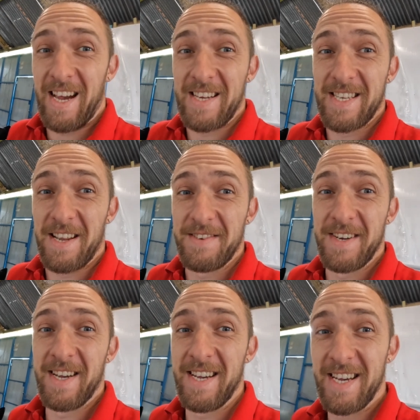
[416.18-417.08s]
I don't know.
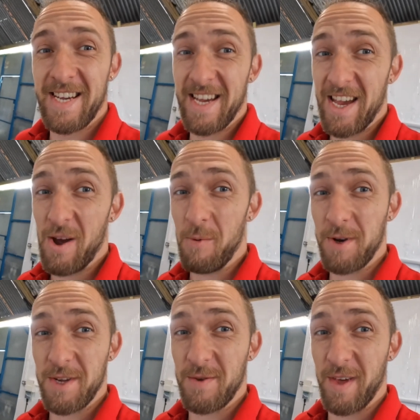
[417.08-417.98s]

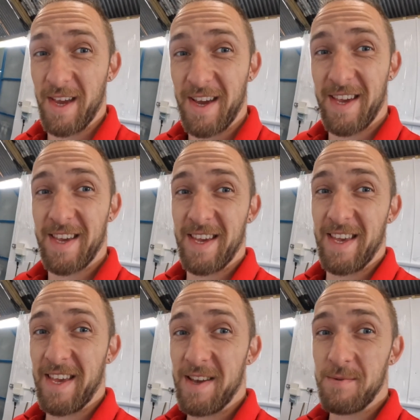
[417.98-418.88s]
What do you think?
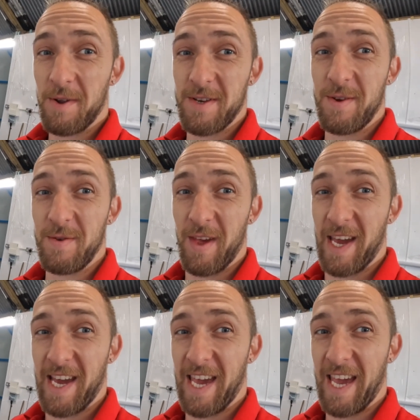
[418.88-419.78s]
What do you
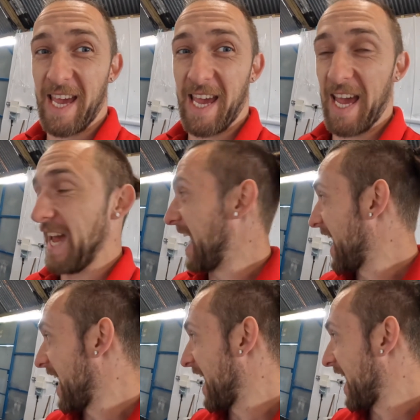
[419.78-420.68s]
think?
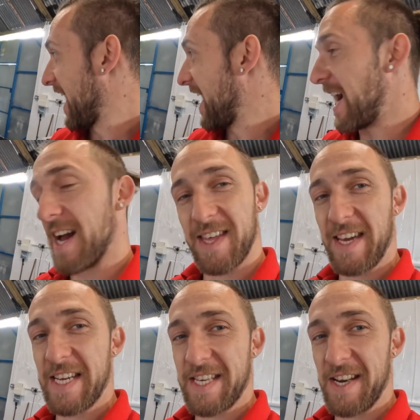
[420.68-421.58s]
I think it's